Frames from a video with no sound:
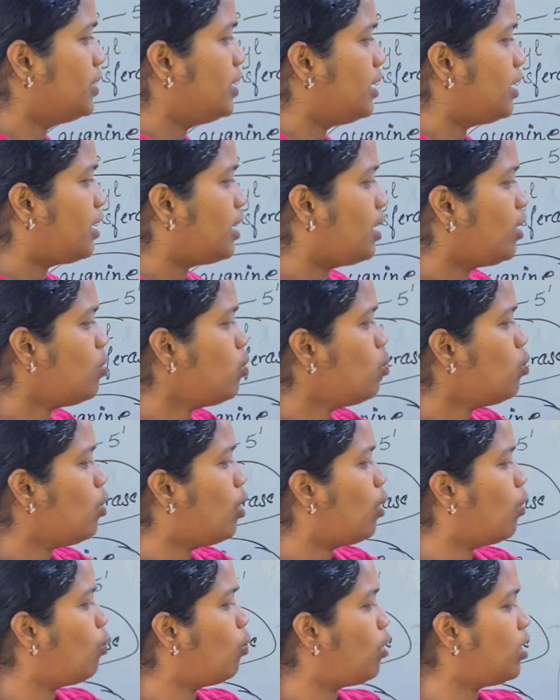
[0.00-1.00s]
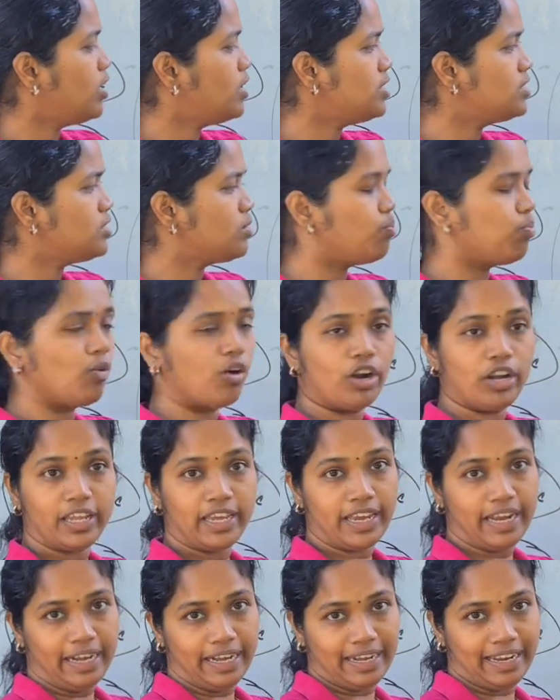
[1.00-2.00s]
Now, what is a
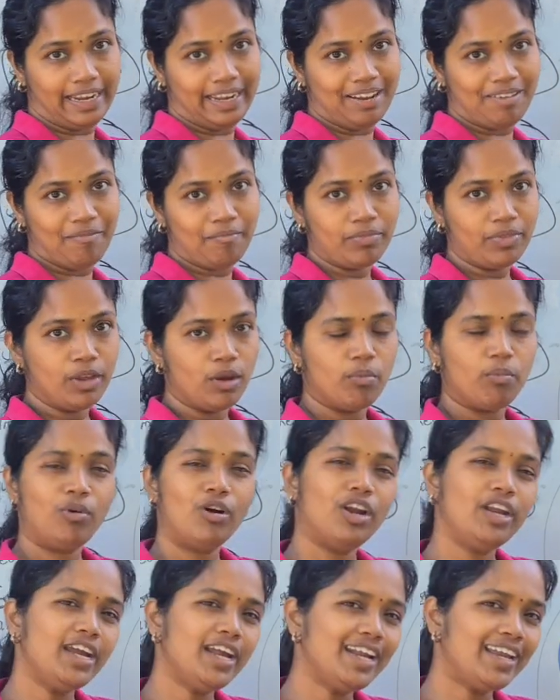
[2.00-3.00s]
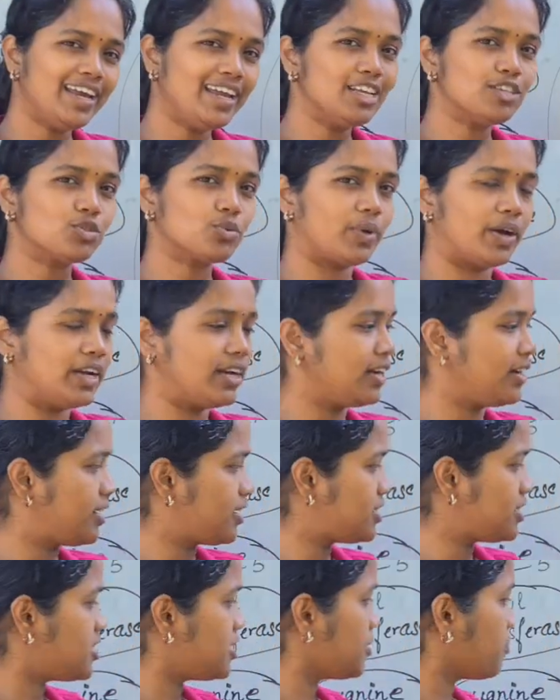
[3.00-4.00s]
polyA tail? PolyA tail is quite
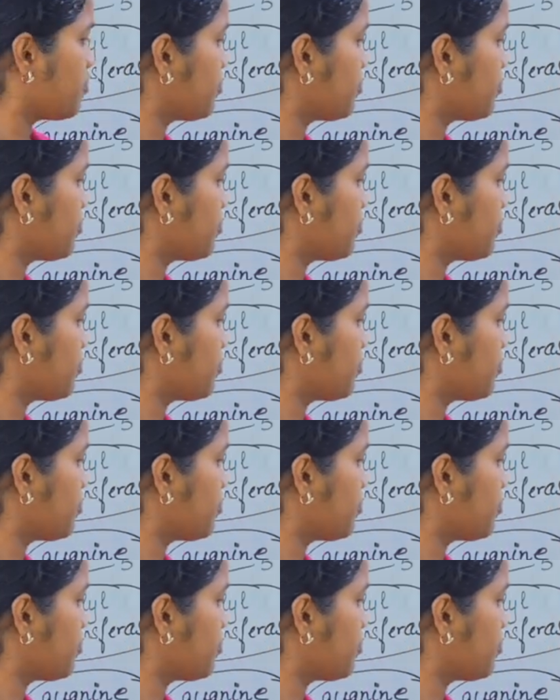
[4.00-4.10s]
interesting.